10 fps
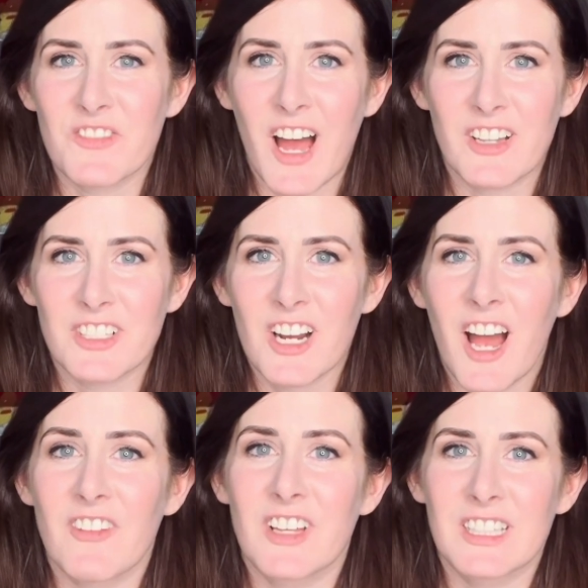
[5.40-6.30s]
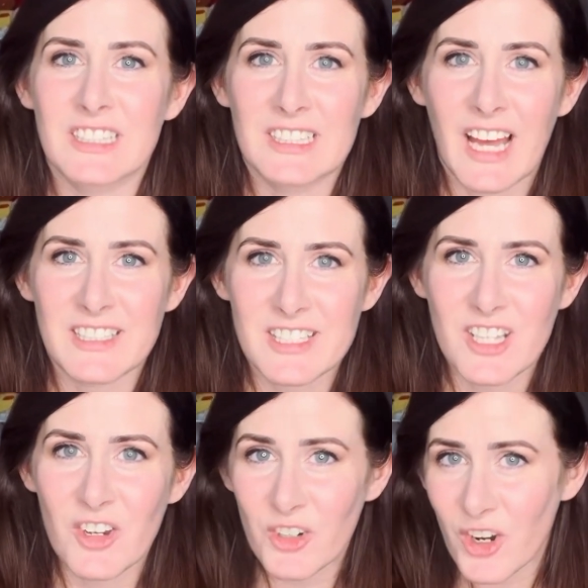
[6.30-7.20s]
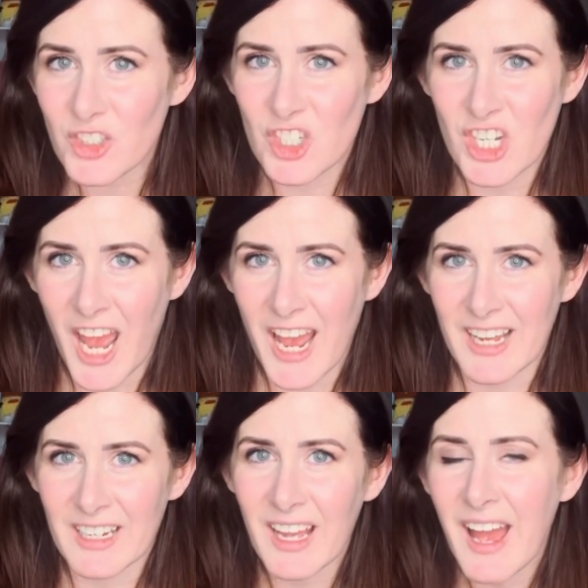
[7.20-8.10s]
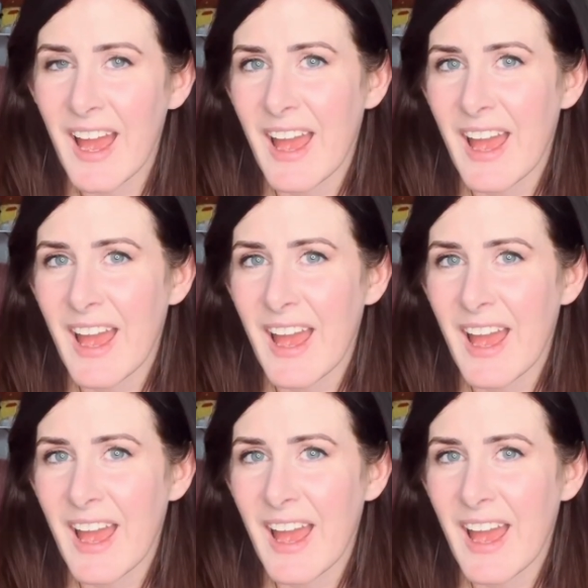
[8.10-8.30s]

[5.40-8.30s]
founder of Let's Go Crochet,